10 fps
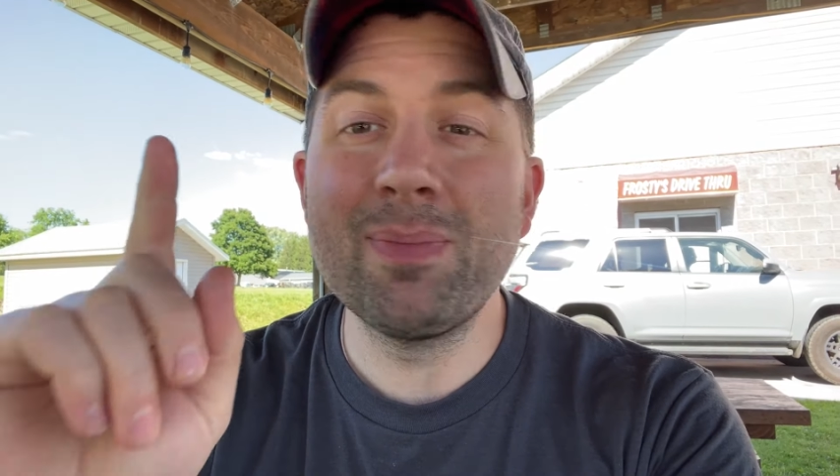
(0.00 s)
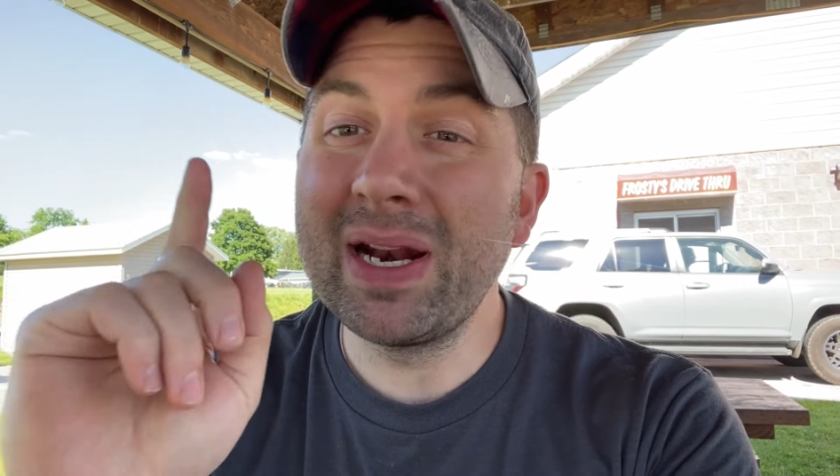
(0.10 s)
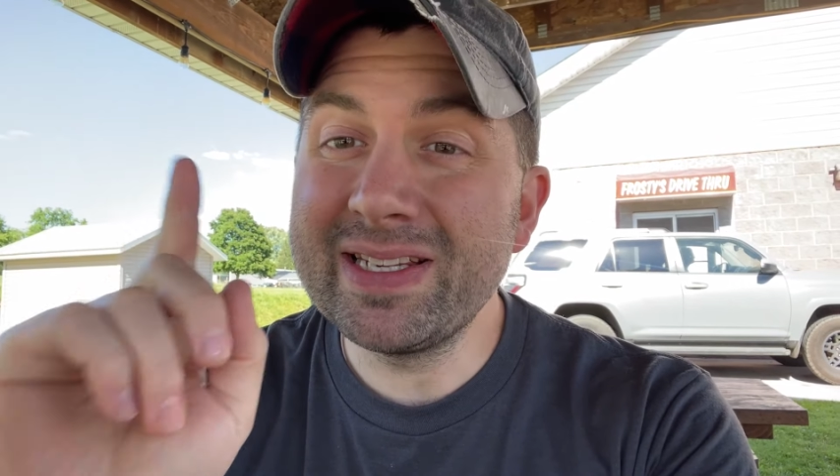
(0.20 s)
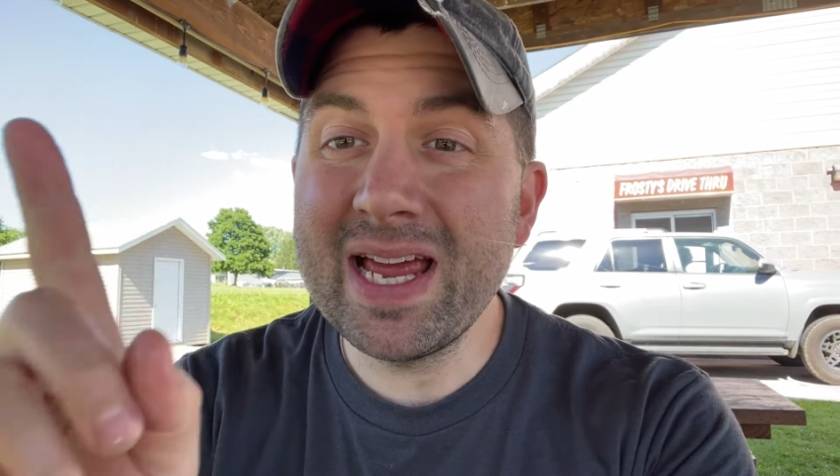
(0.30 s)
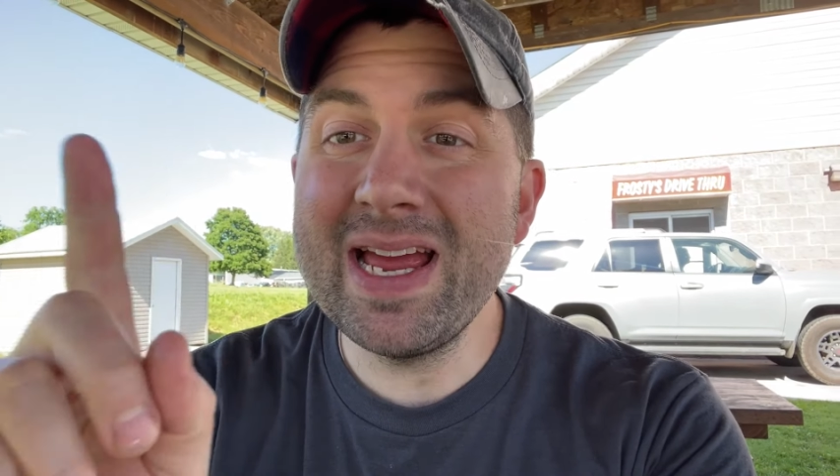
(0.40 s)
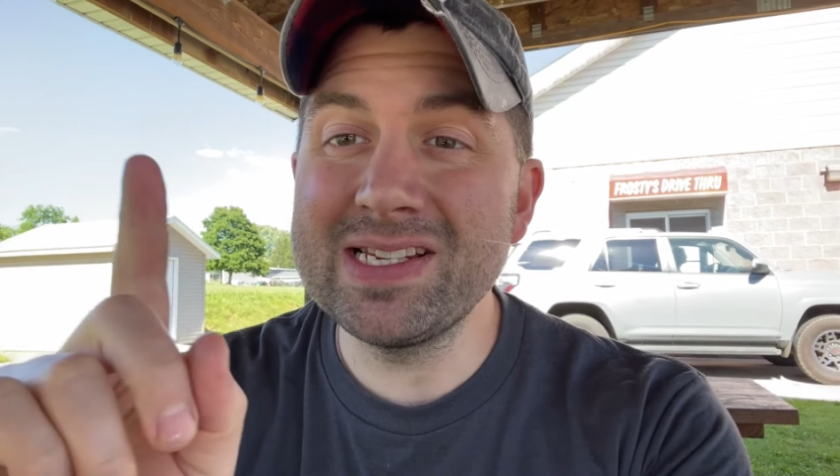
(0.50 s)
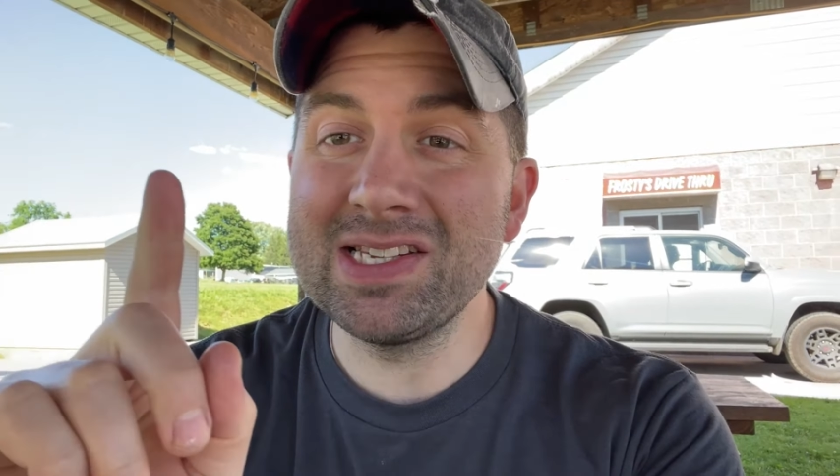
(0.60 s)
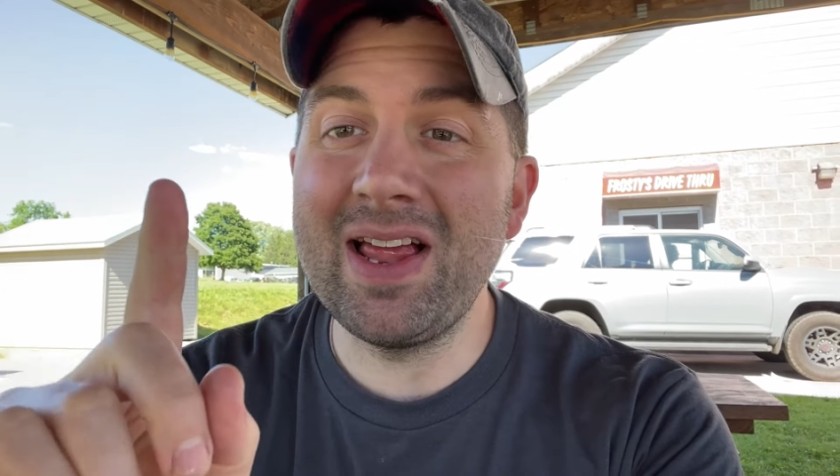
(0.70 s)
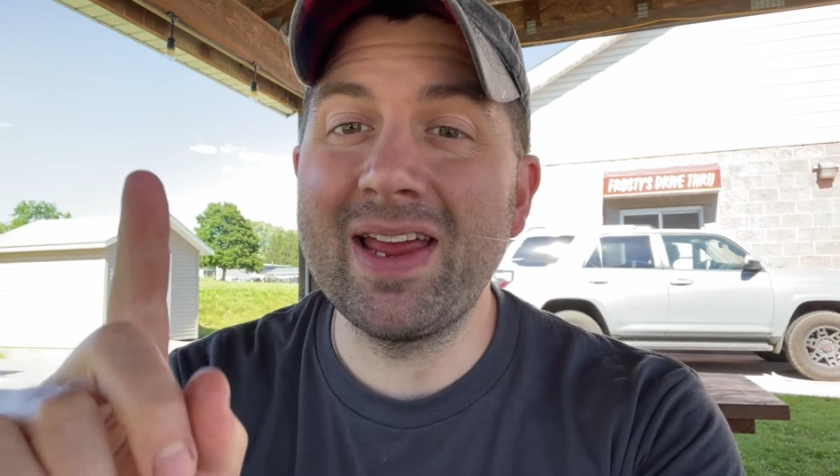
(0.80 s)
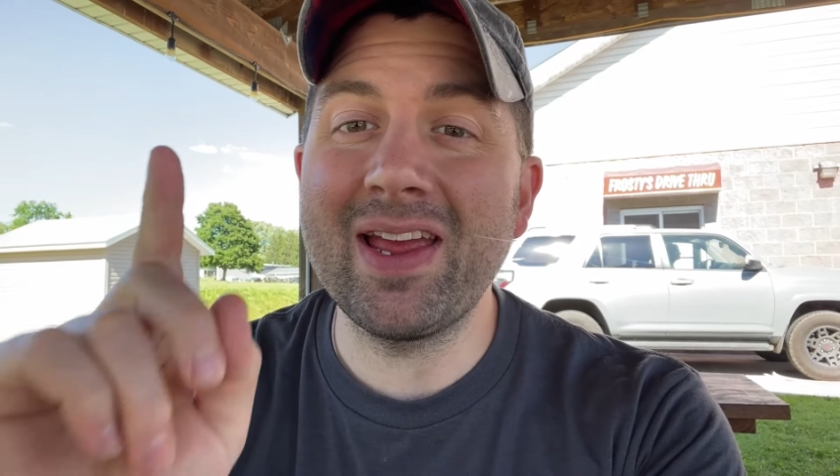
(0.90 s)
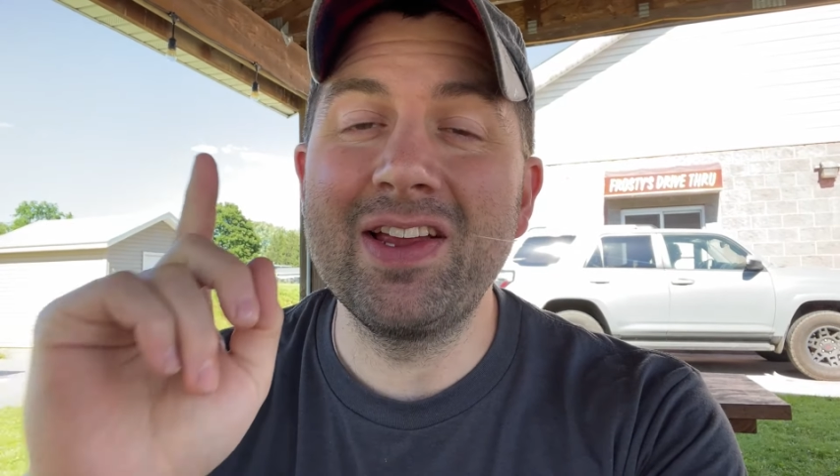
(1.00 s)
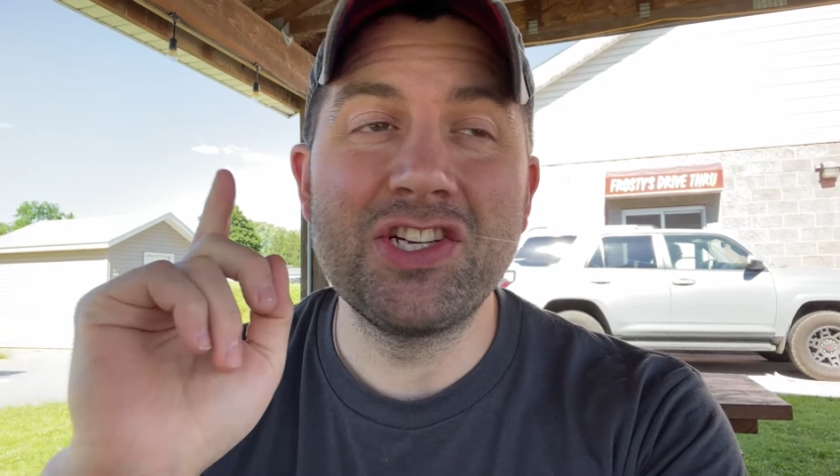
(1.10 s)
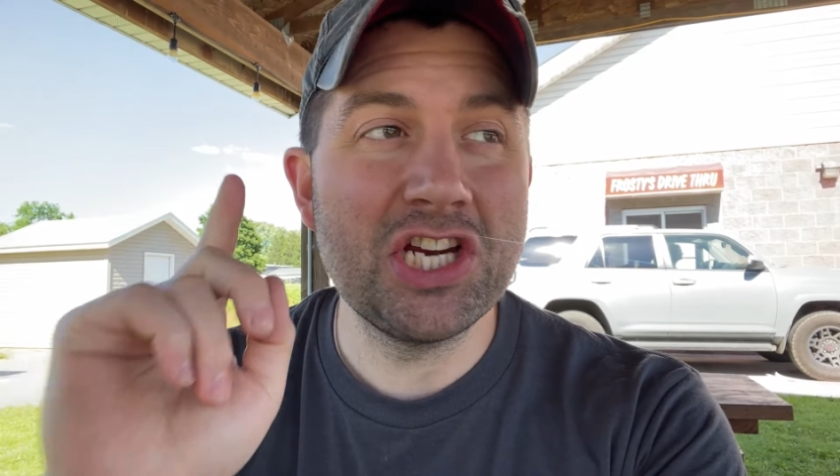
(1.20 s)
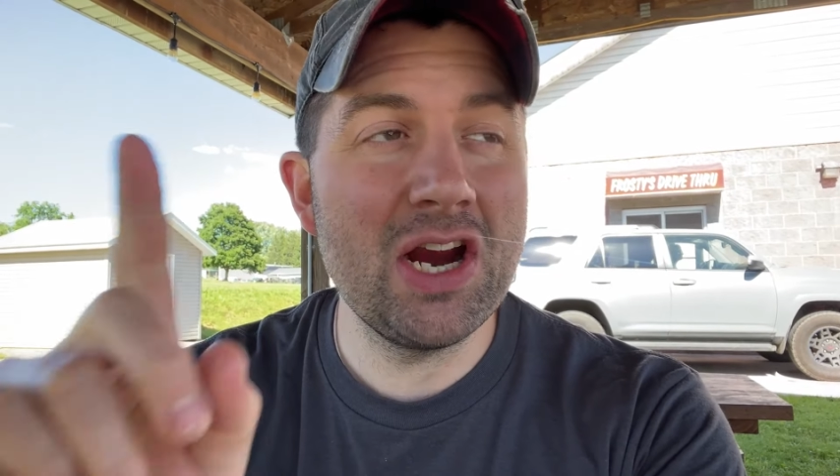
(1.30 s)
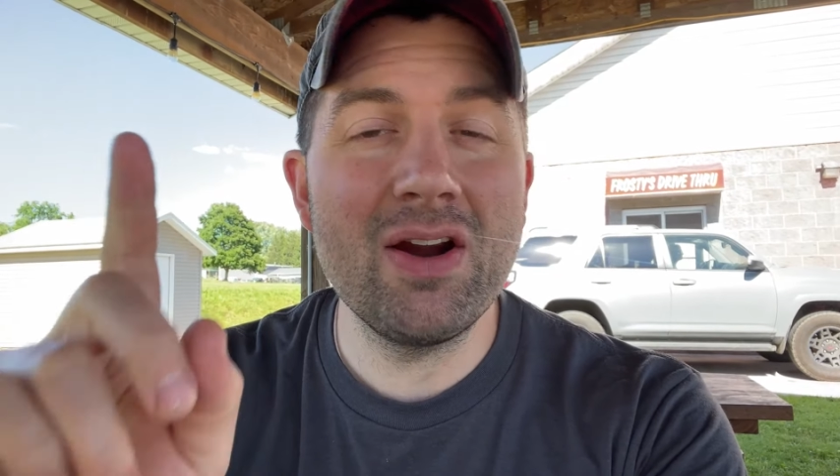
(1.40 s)
but it tastes like
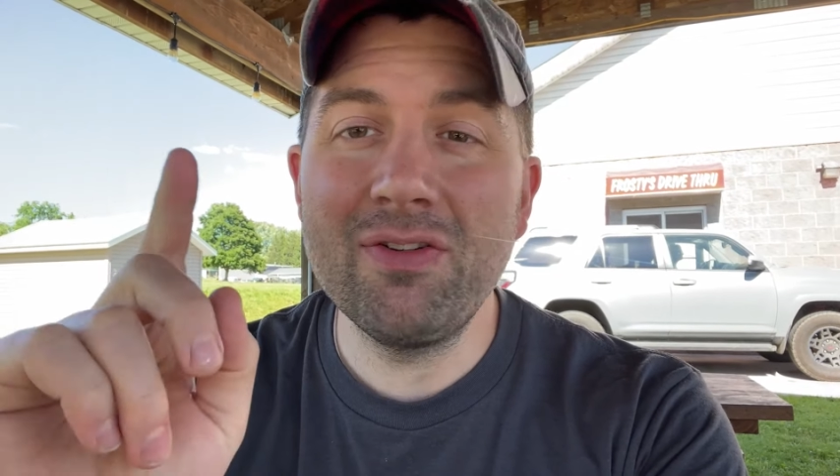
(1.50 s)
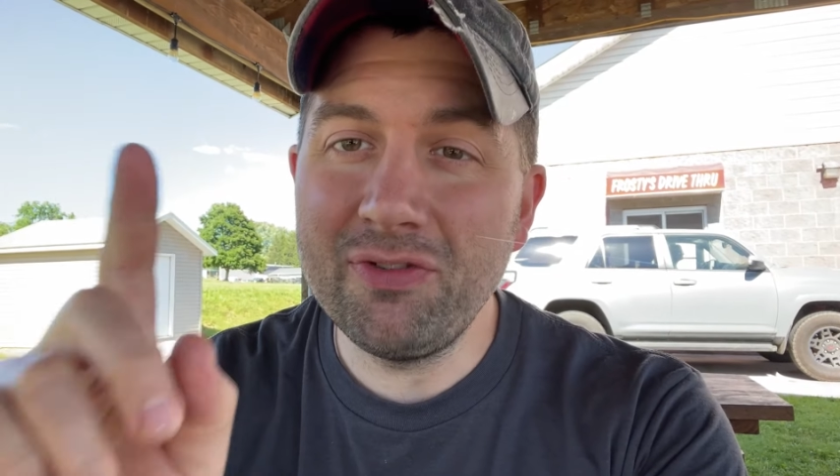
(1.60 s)
cherry